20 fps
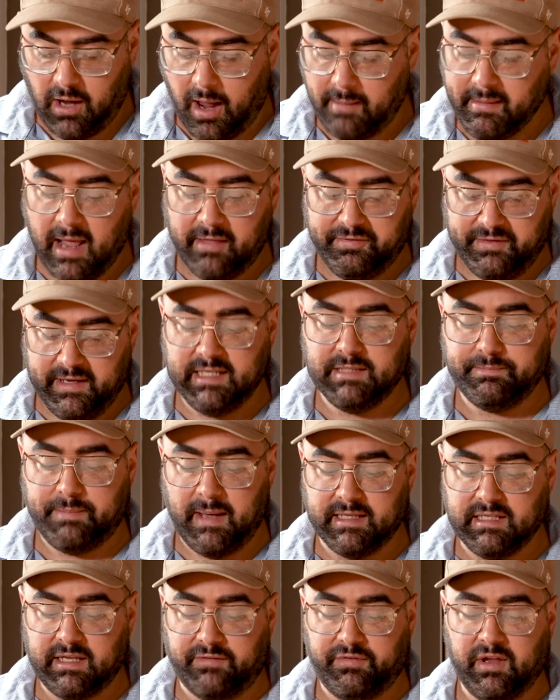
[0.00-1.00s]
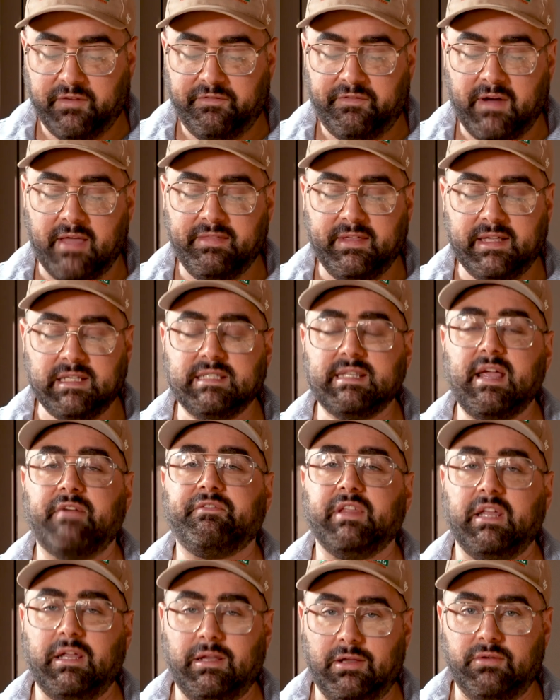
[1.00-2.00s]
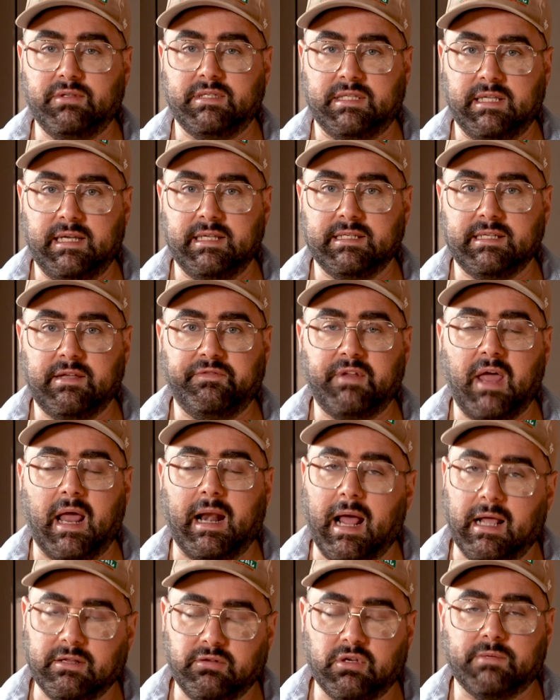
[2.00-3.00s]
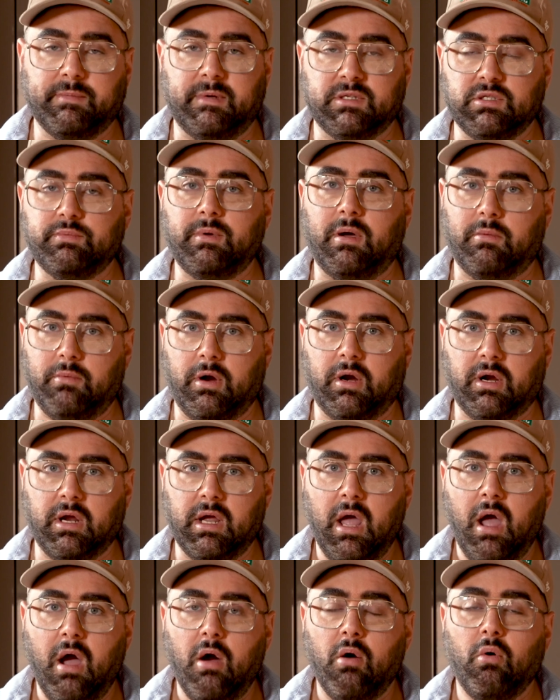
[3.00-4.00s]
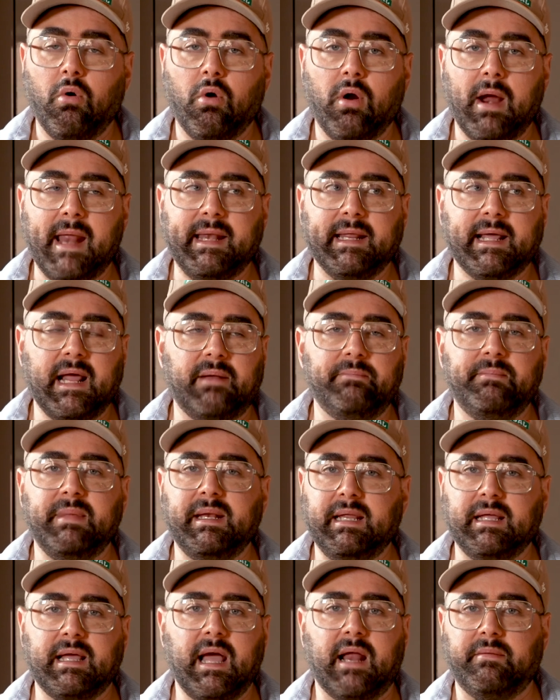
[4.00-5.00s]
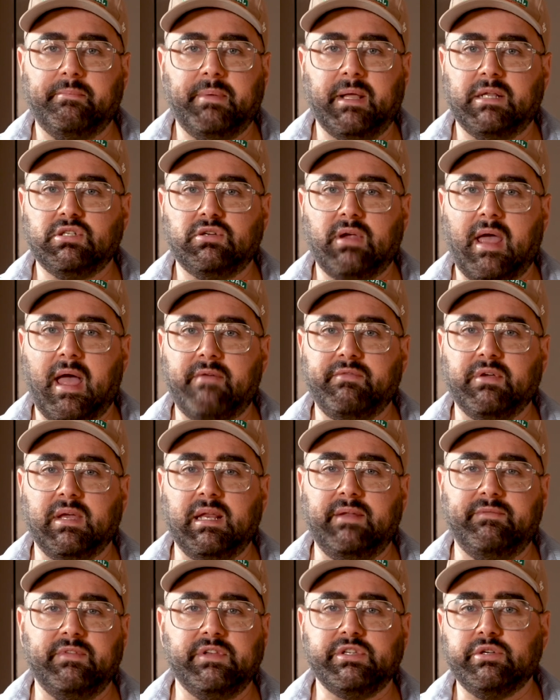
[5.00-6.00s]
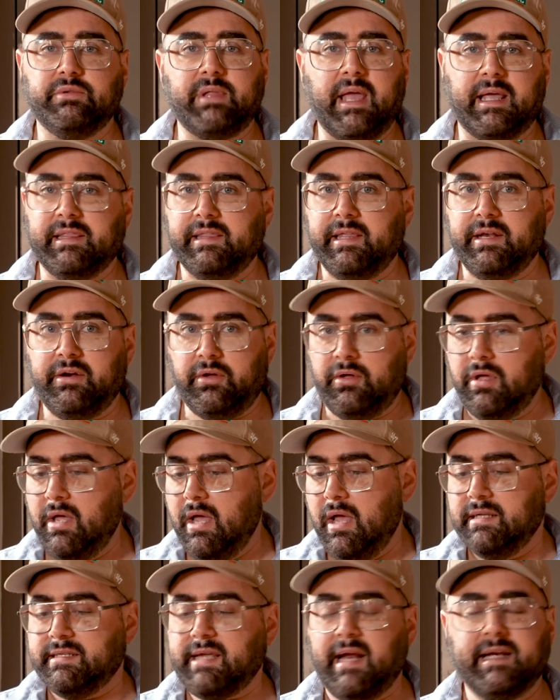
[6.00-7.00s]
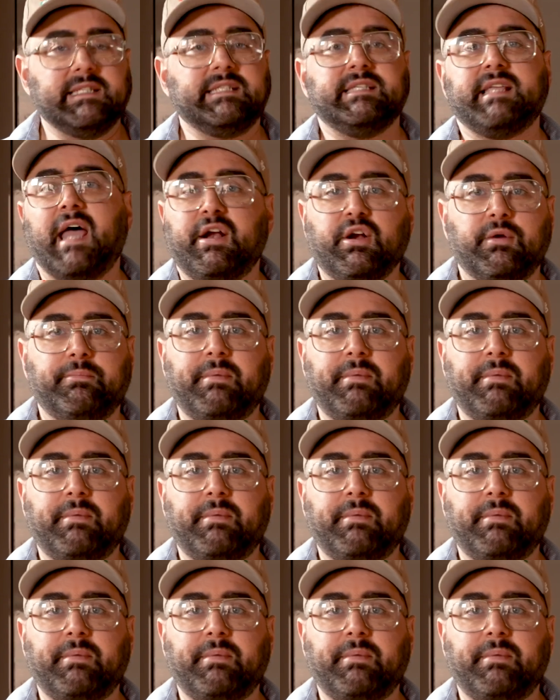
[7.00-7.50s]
I've got these buns. If you can find these, definitely use these. If not, hot dog buns will work, or any kind of mini kind of buns you have. You can even do like little tiny slider